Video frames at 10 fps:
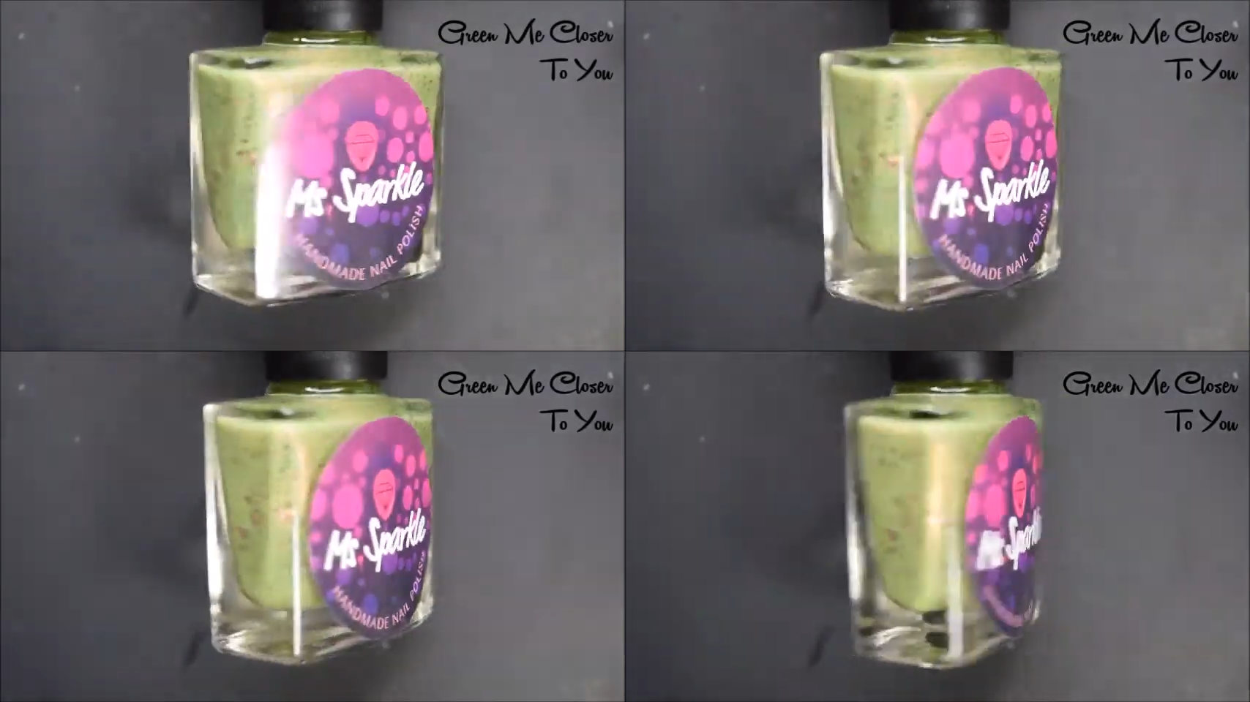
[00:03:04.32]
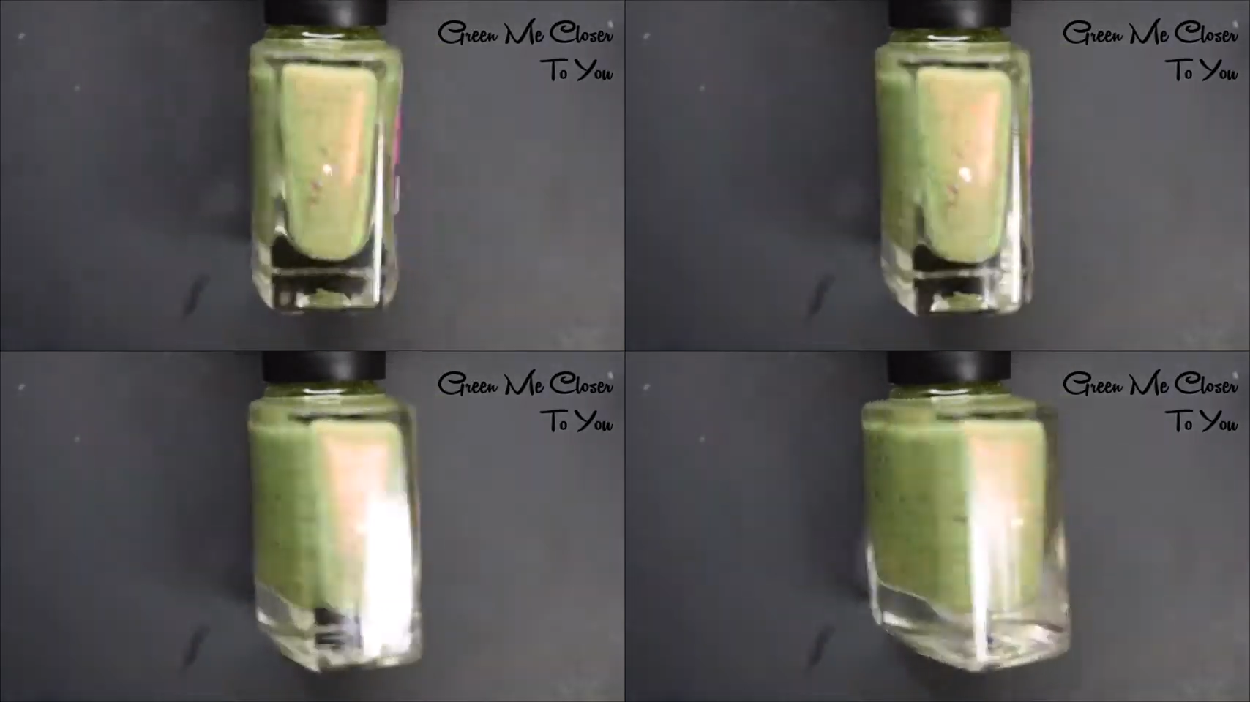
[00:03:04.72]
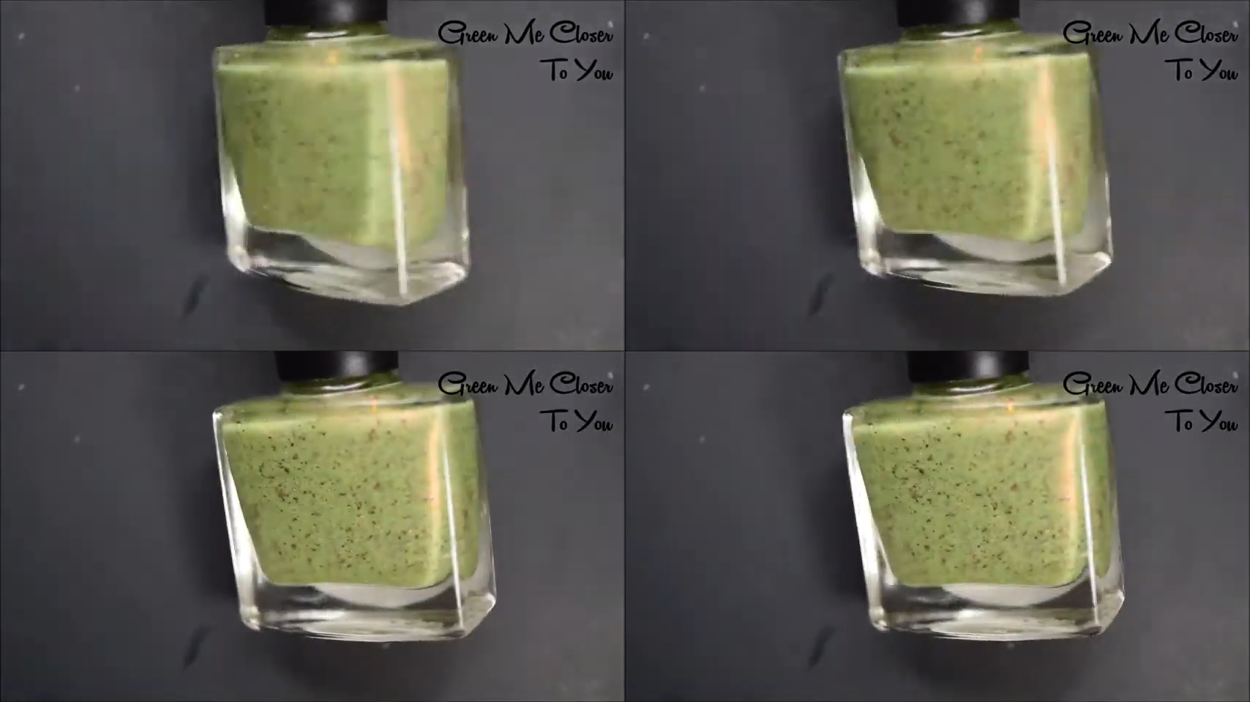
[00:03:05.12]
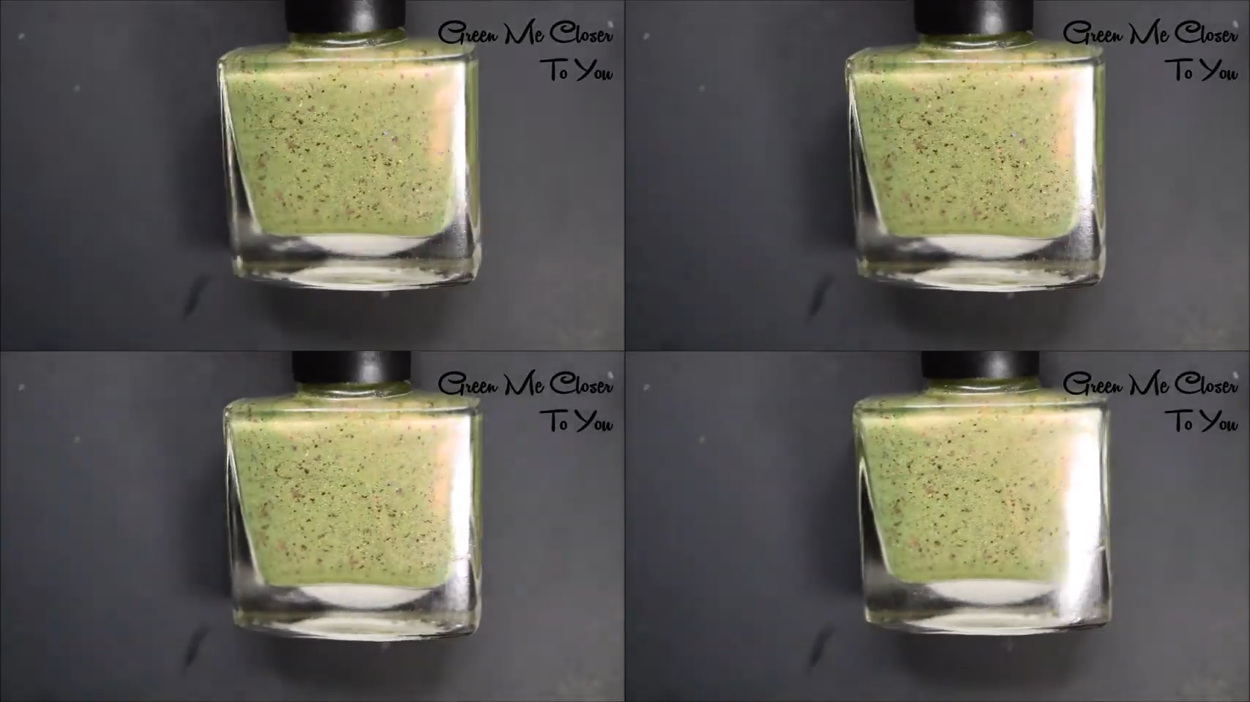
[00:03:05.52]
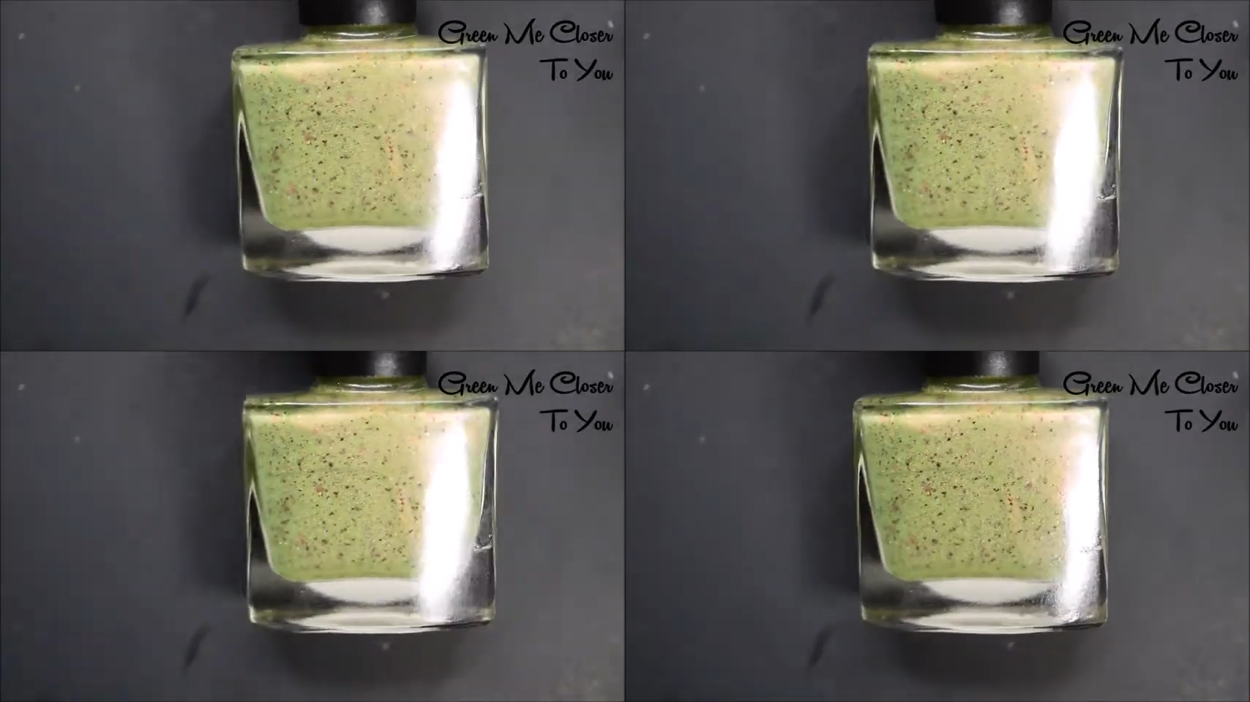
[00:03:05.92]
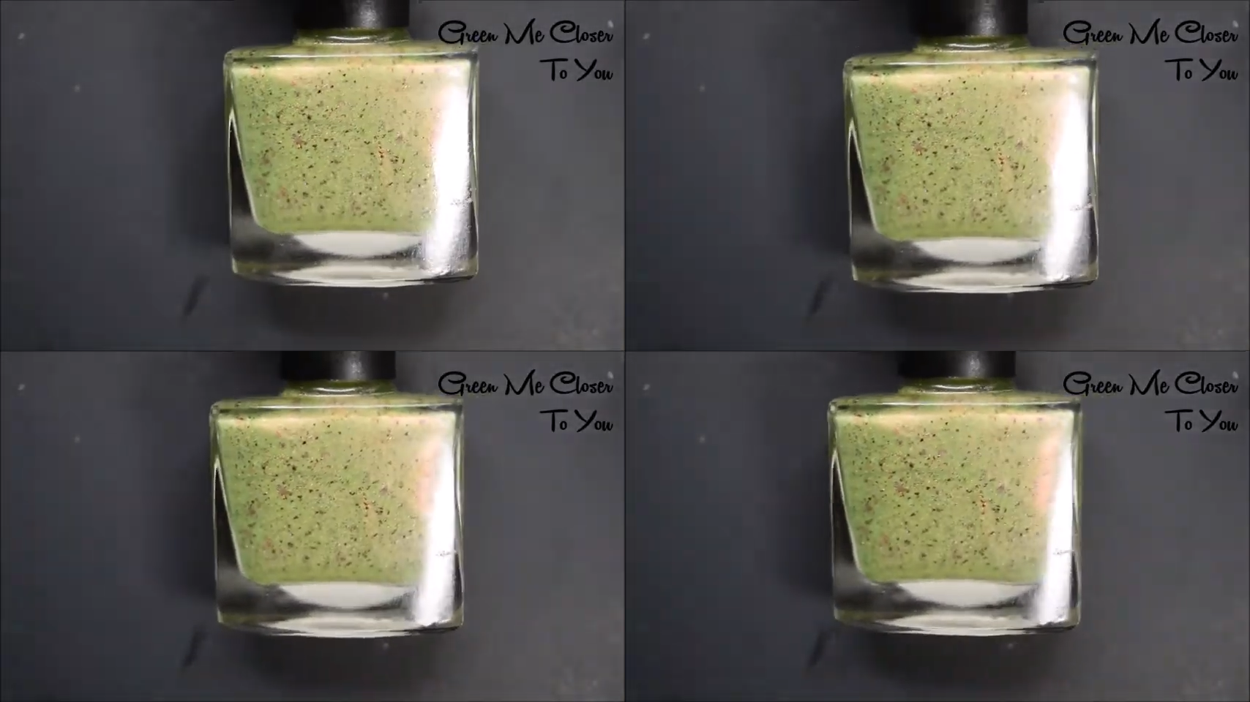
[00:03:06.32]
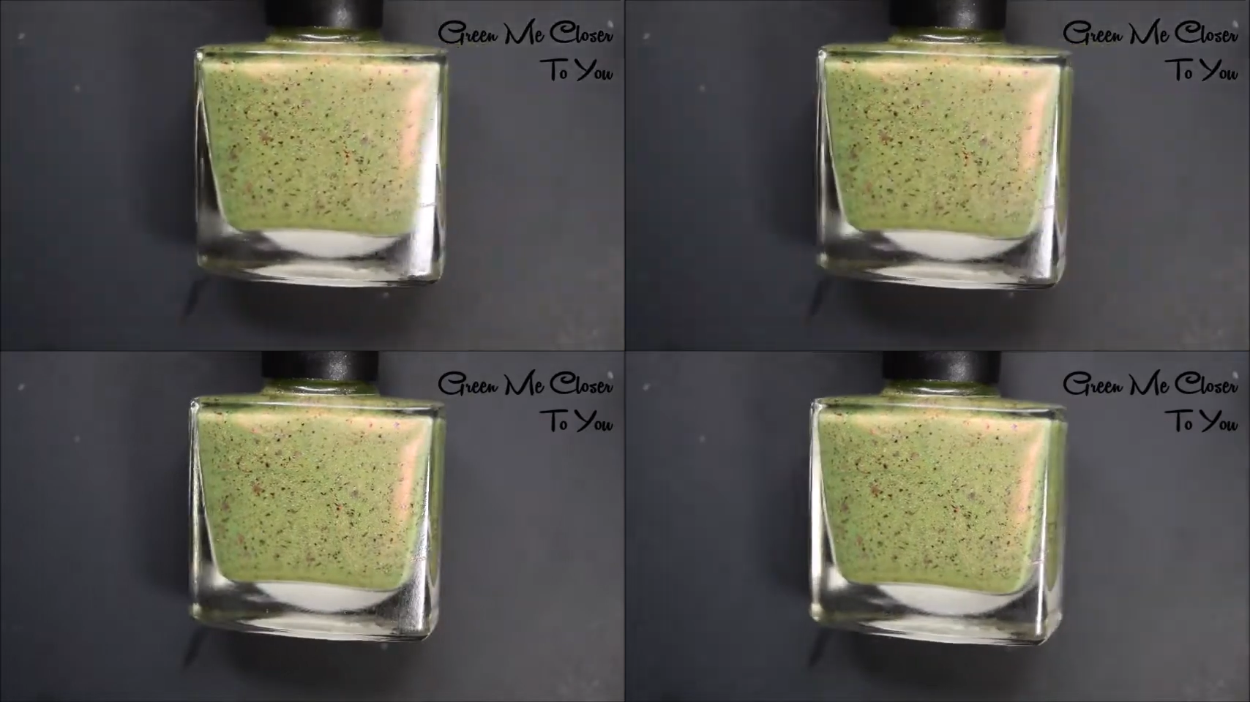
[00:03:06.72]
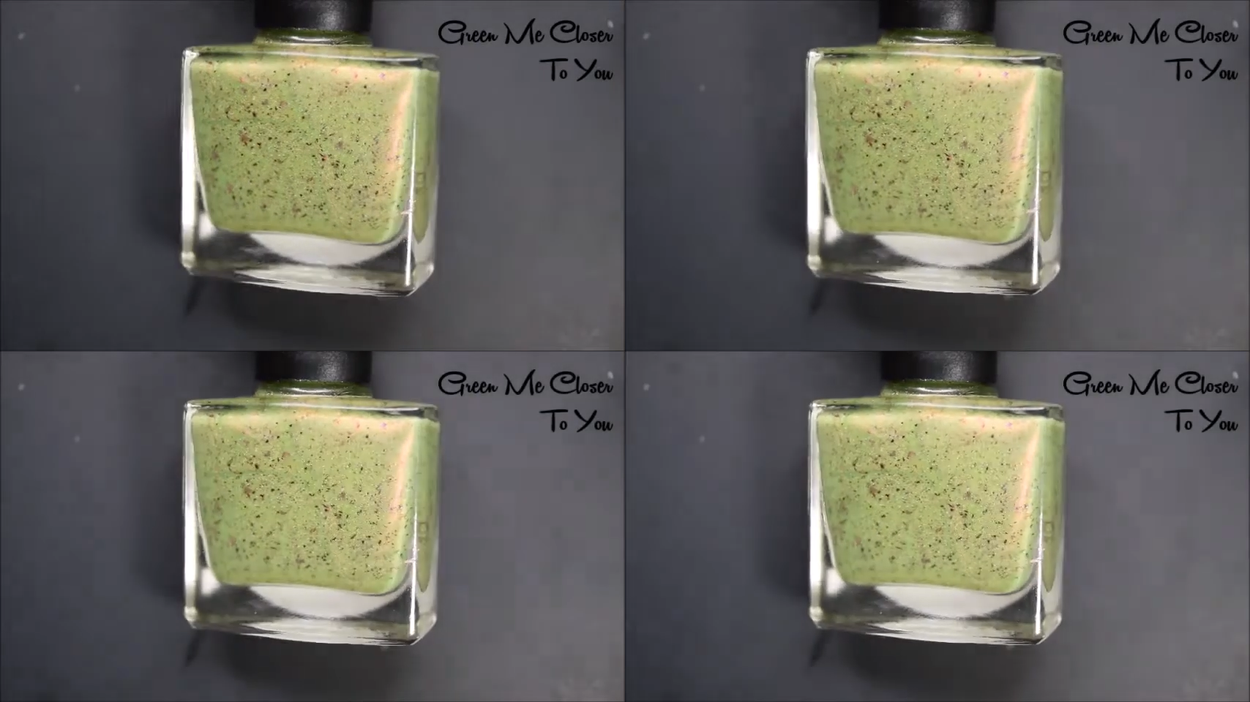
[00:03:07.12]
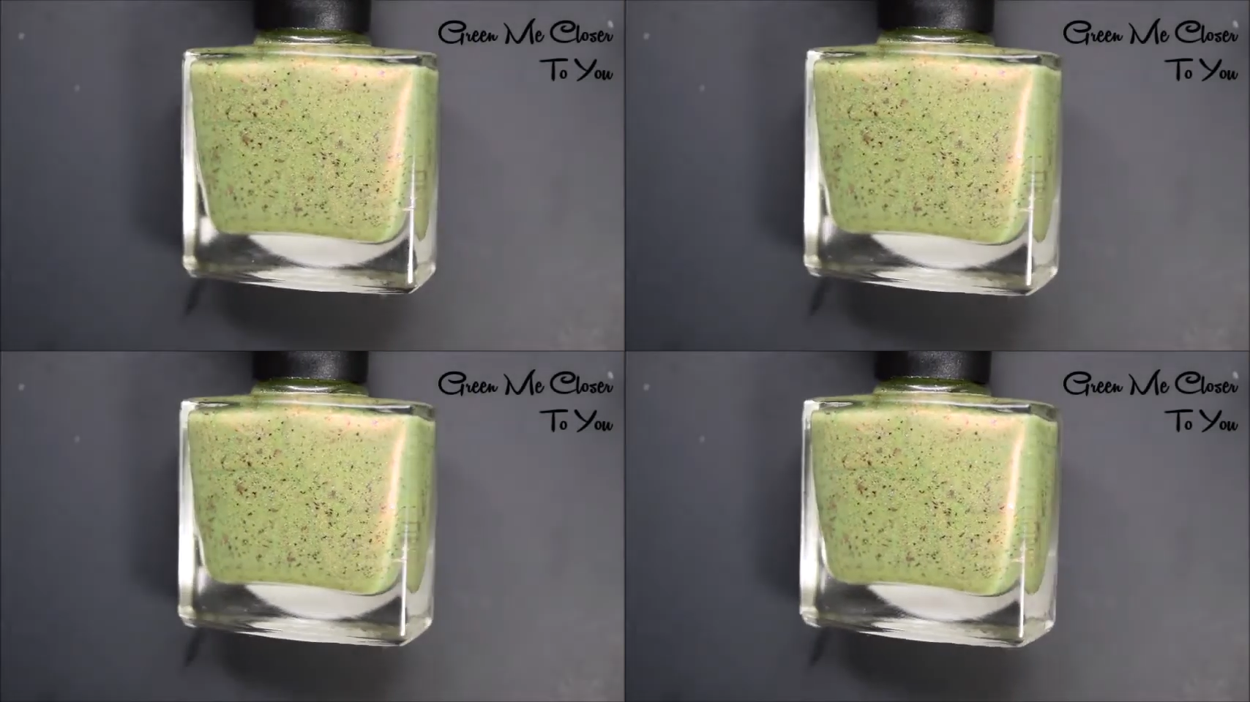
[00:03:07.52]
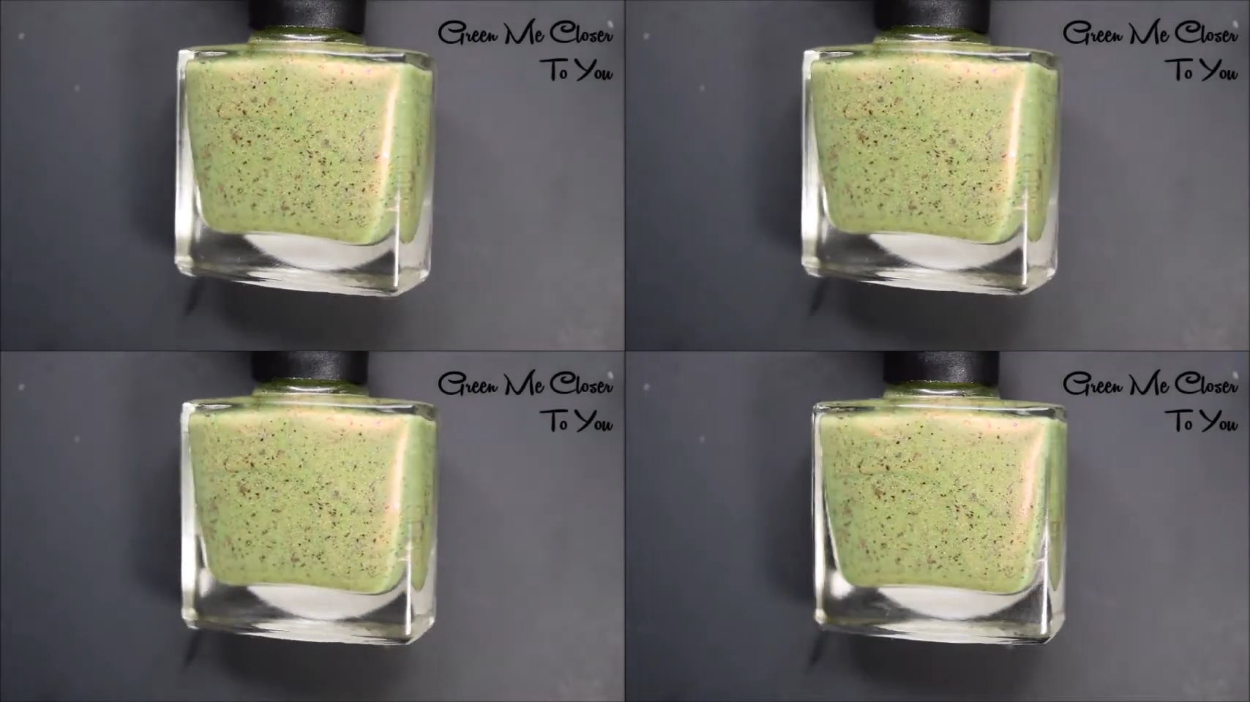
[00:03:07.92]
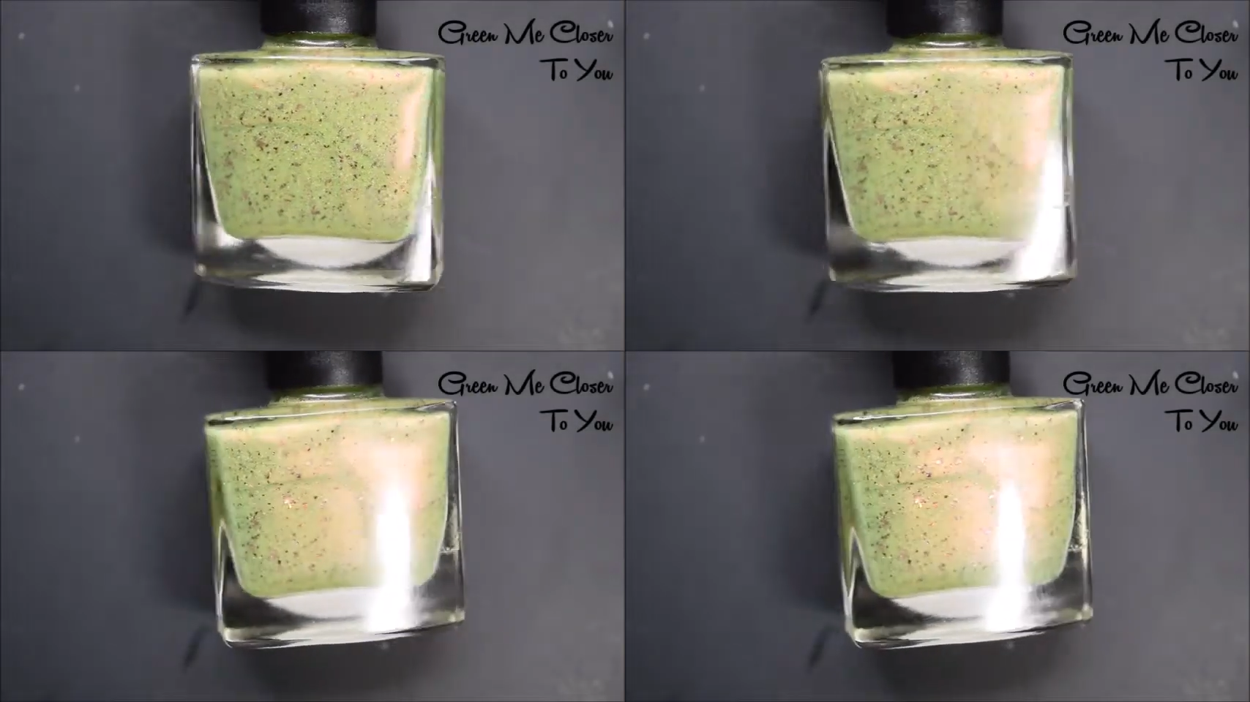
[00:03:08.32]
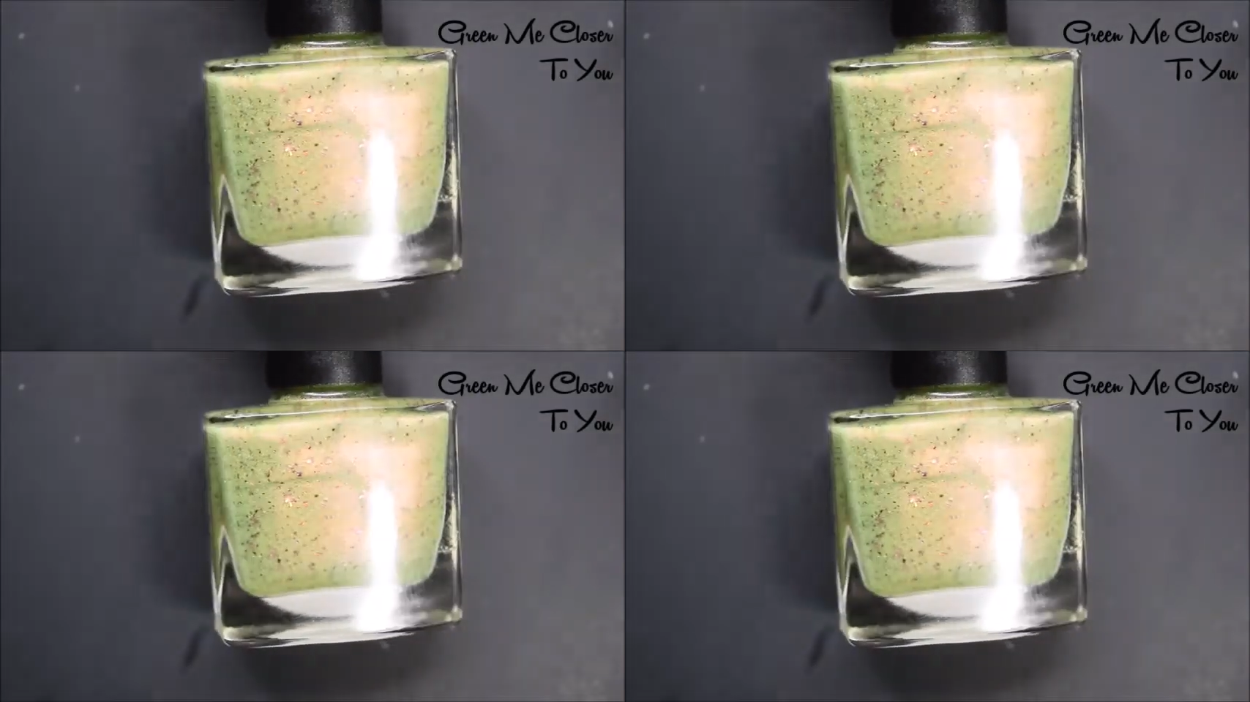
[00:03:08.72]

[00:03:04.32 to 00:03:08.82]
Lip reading: (no speaker visible)